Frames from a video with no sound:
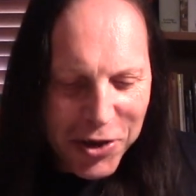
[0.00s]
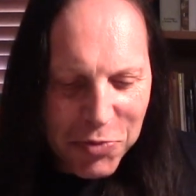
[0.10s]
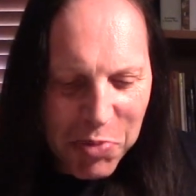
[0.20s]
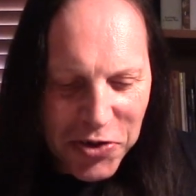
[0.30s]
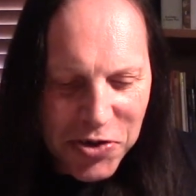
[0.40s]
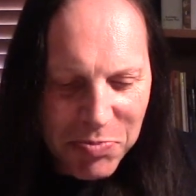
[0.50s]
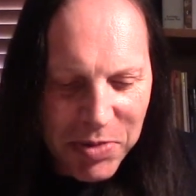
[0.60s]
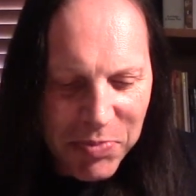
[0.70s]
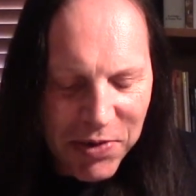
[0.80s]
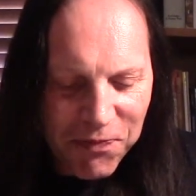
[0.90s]
could
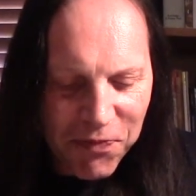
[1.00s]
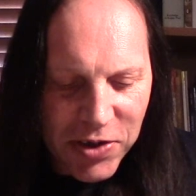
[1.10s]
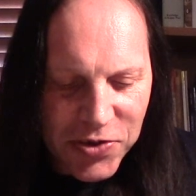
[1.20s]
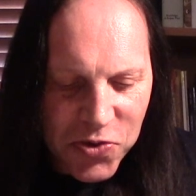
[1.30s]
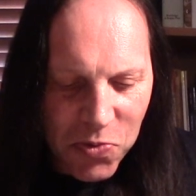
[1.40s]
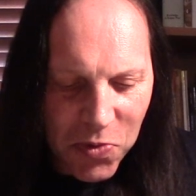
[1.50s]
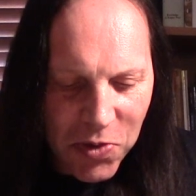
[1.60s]
possibly be Roselier's,